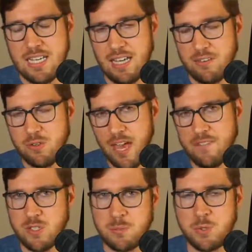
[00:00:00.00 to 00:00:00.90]
If you
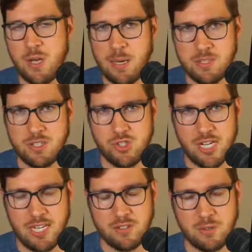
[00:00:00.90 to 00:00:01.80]
haven't subscribed to the
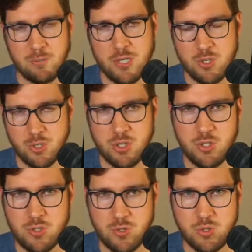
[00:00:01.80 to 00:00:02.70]
channel, be sure to
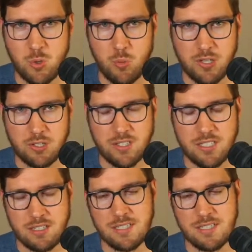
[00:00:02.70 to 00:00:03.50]
do so while you're here.